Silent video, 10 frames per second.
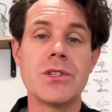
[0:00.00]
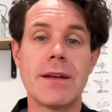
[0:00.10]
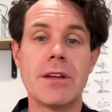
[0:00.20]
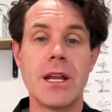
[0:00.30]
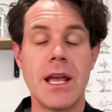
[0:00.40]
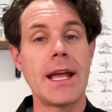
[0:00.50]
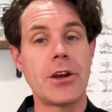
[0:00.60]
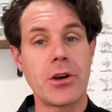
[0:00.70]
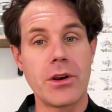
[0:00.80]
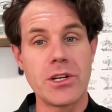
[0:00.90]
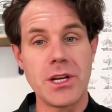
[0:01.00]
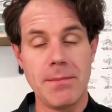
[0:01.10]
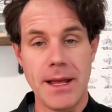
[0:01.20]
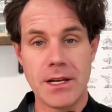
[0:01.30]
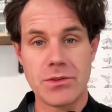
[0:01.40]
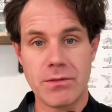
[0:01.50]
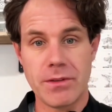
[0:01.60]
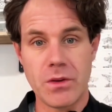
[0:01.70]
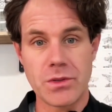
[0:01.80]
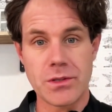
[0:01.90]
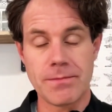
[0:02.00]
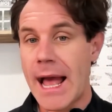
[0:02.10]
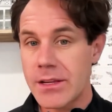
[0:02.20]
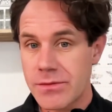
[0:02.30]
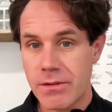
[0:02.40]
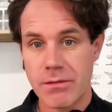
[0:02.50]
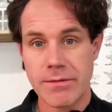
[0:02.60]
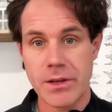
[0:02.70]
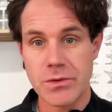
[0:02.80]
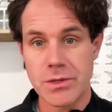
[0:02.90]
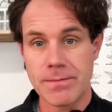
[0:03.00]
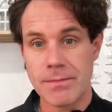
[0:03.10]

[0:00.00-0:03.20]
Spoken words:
seven, encourage and manage reviews. Ask for reviews.